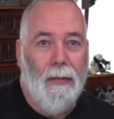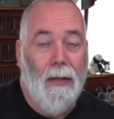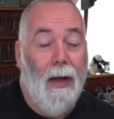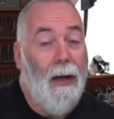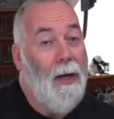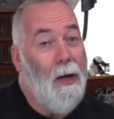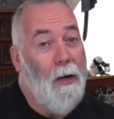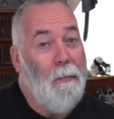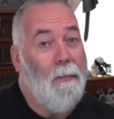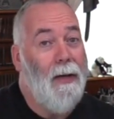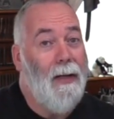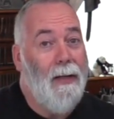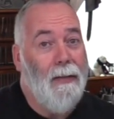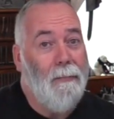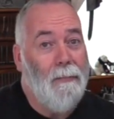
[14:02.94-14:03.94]
I hope
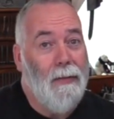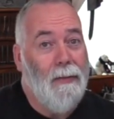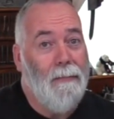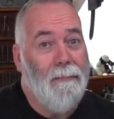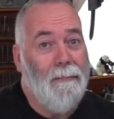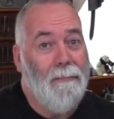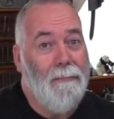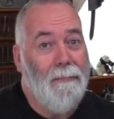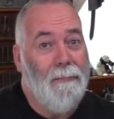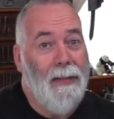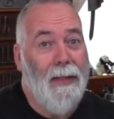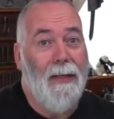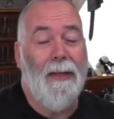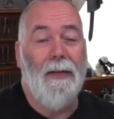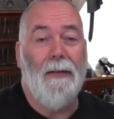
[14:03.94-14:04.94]
that helps.
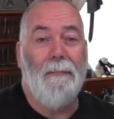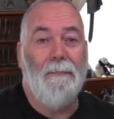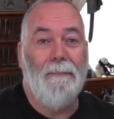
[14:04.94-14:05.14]
Thank you.